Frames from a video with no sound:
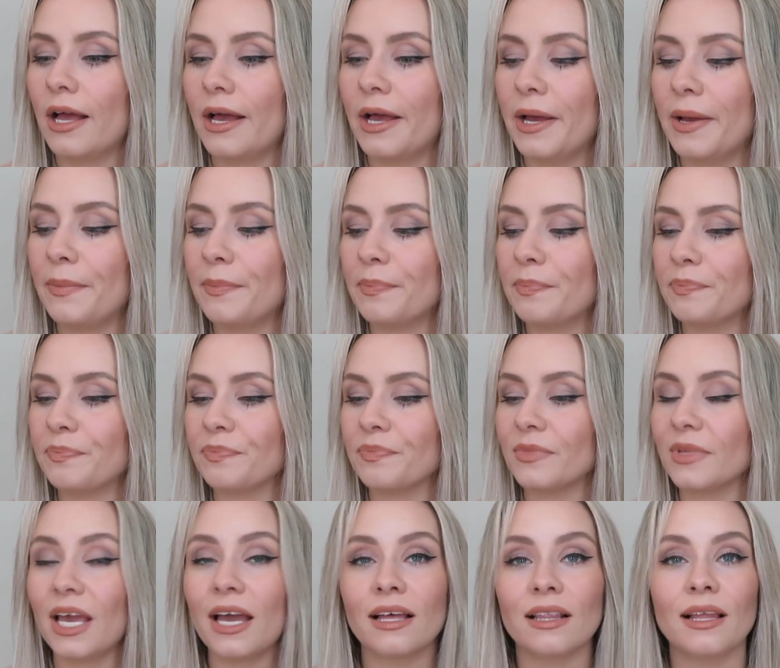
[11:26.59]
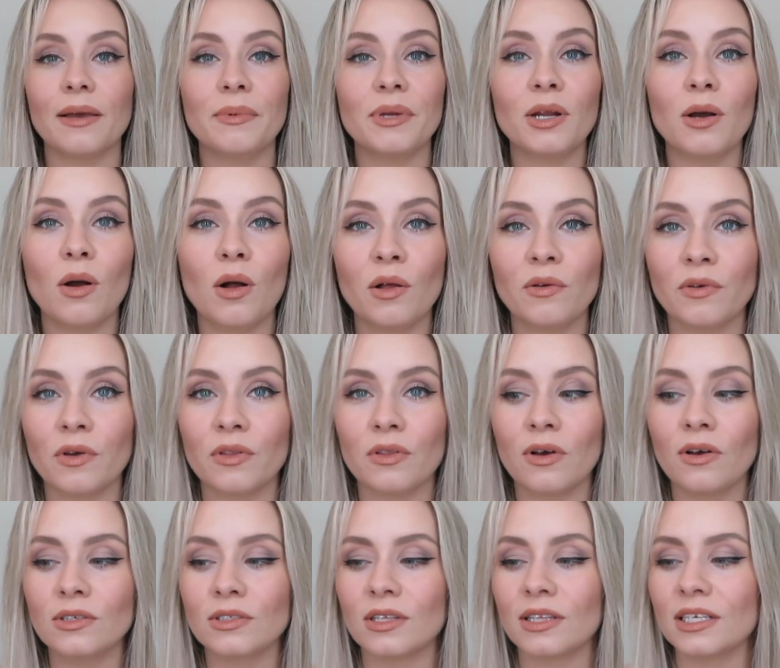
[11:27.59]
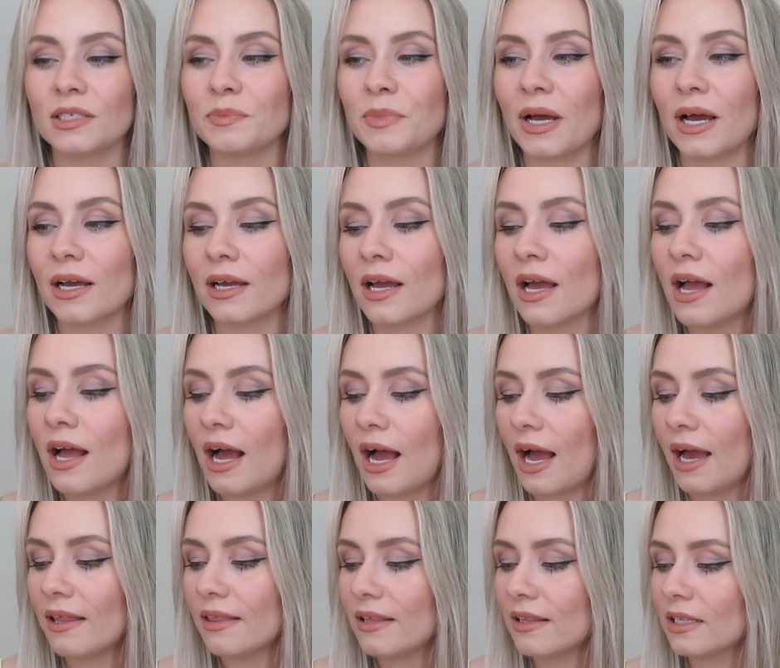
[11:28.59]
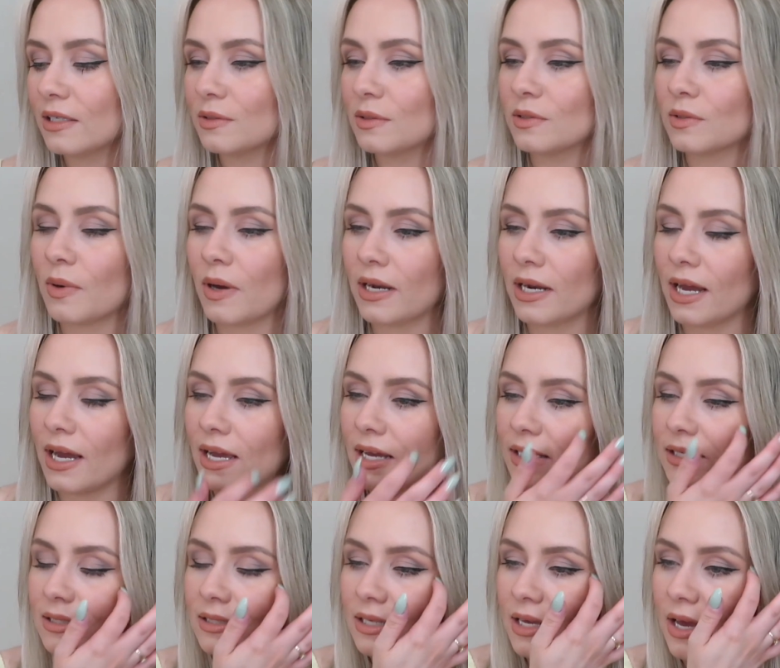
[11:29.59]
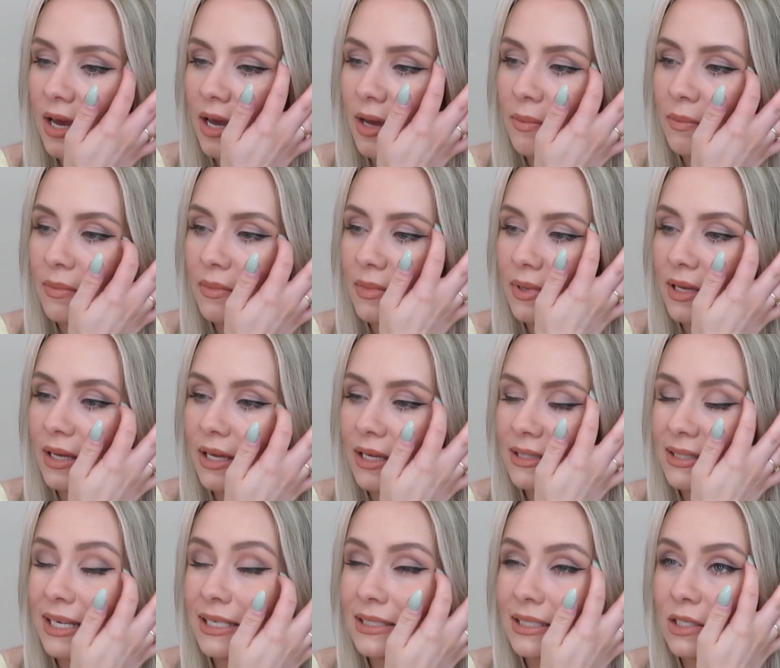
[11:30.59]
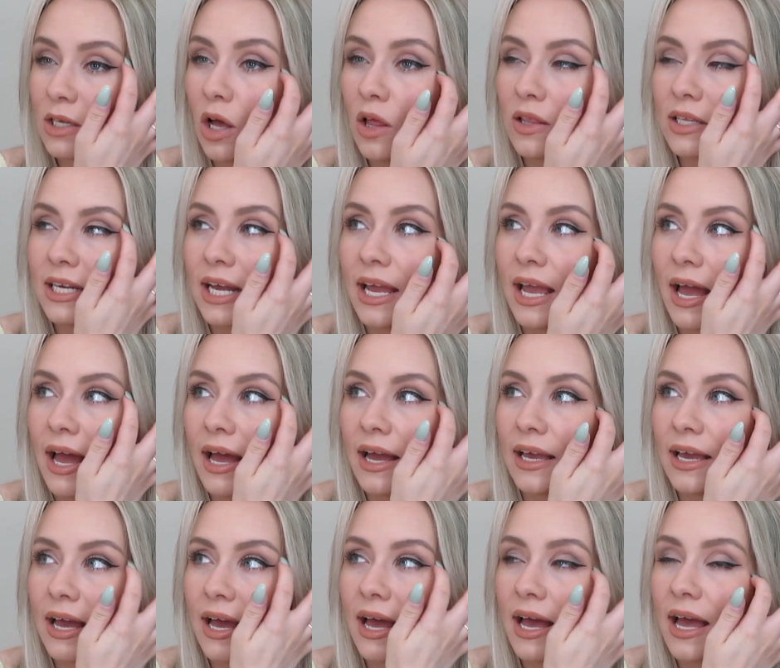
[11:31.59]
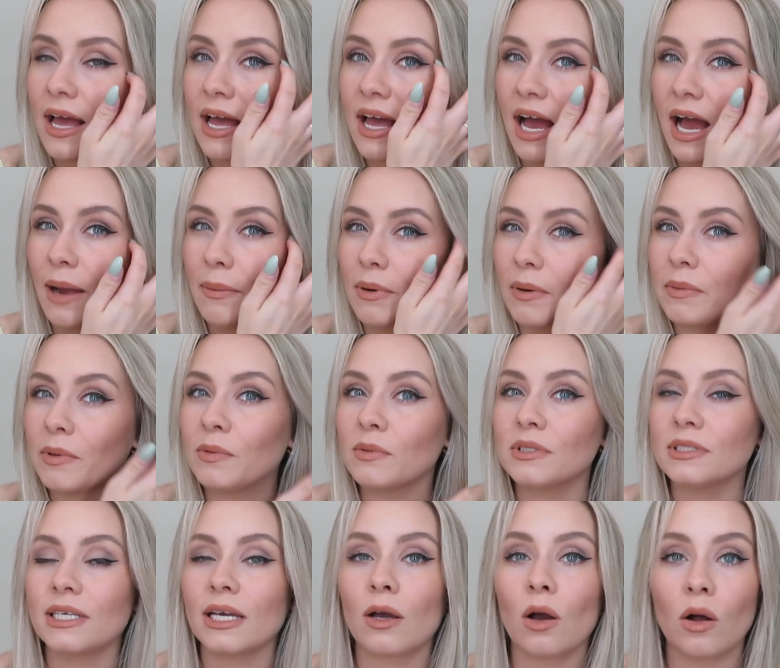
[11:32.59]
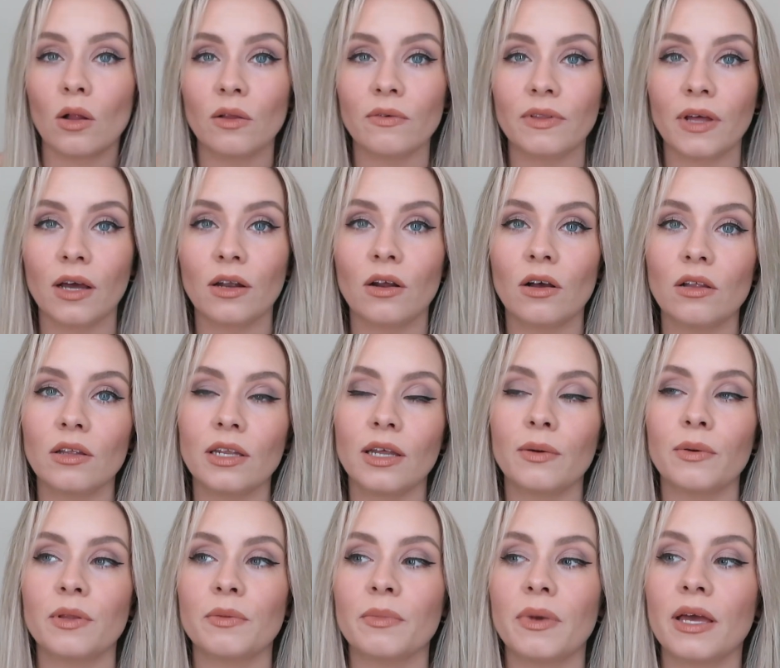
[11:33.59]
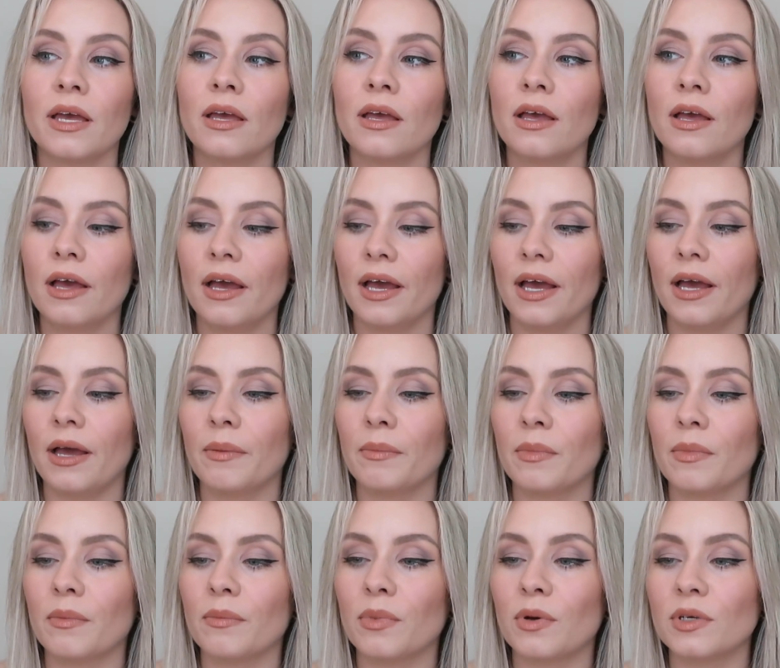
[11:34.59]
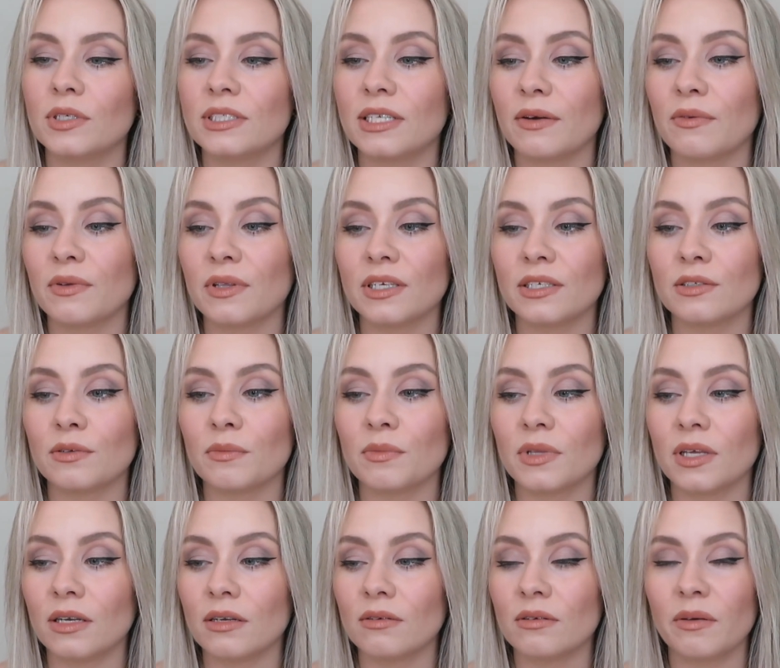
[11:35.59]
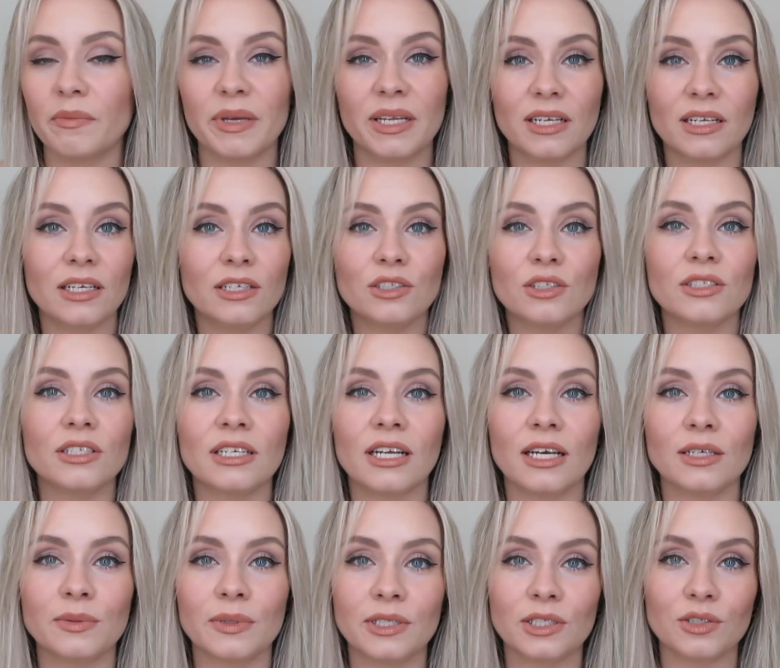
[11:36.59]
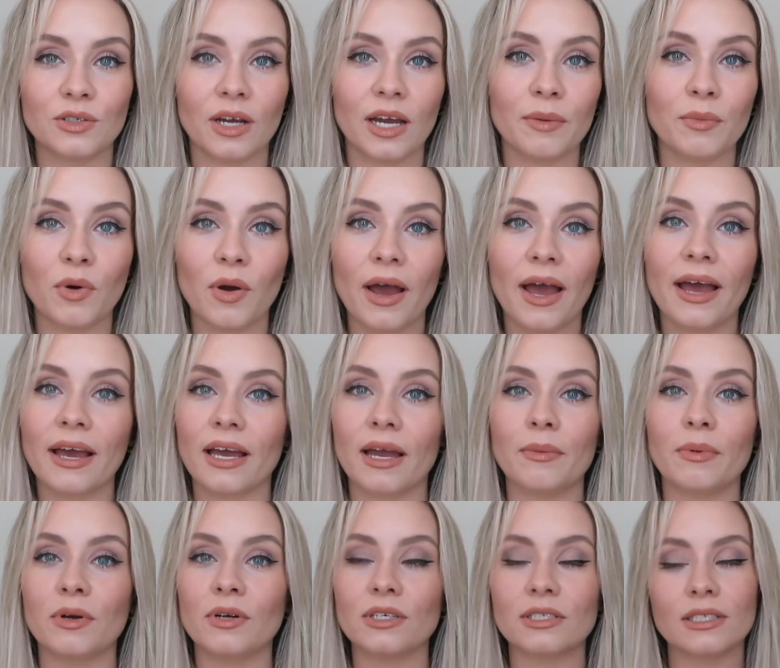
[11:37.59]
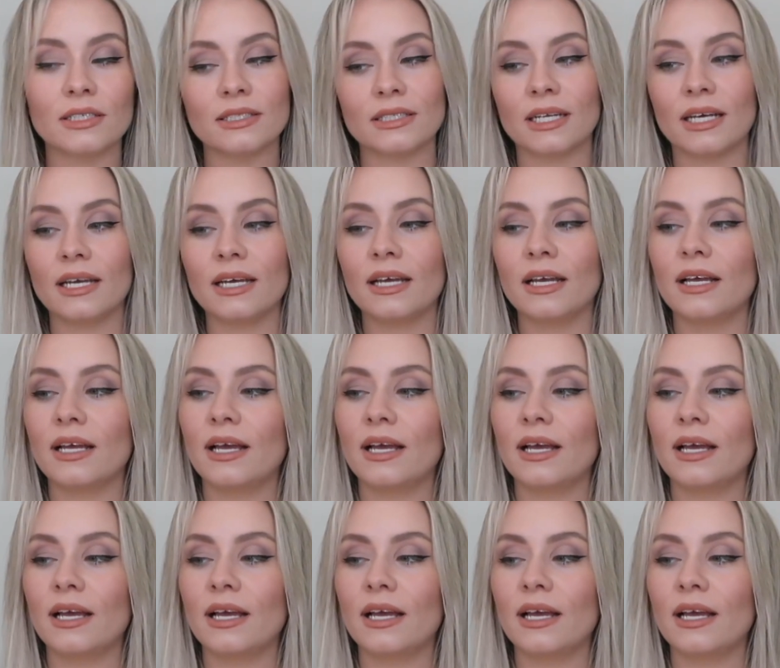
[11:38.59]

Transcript: Yeah, let me know all of your thoughts on this bag. I think this is quite nice. It says it's holiday hair care. I probably won't take all of that on holiday with me, but it's definitely something. I mean, it's just a nice way to try more hair care products, isn't it?